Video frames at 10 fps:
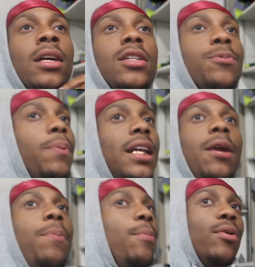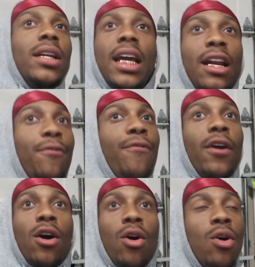There's plenty of people in the
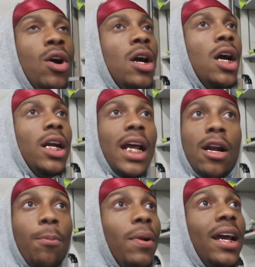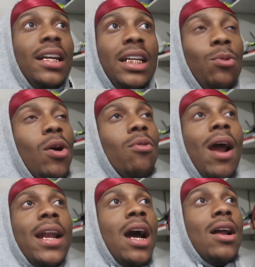NFL that are playing D1
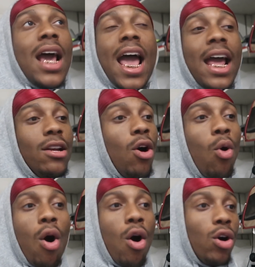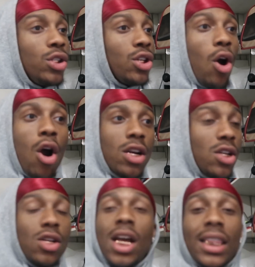right now that had no stars
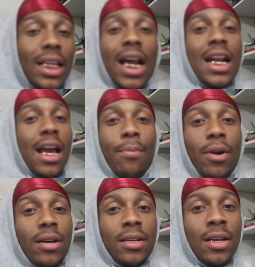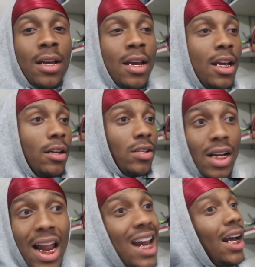or nothing like that, bro. There's
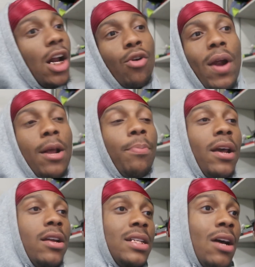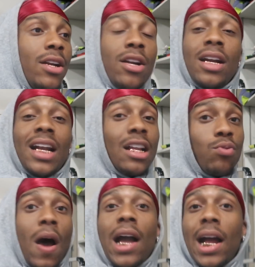a lot of underrated players out there, and that's
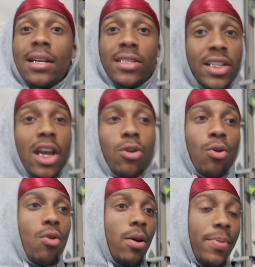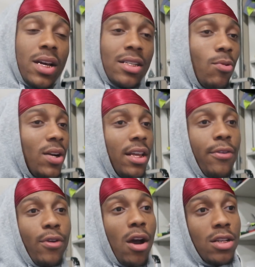why I got this channel going, because I want to
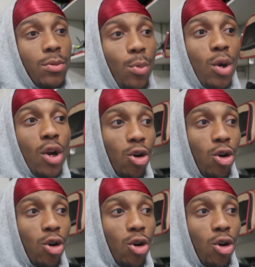give y'all some more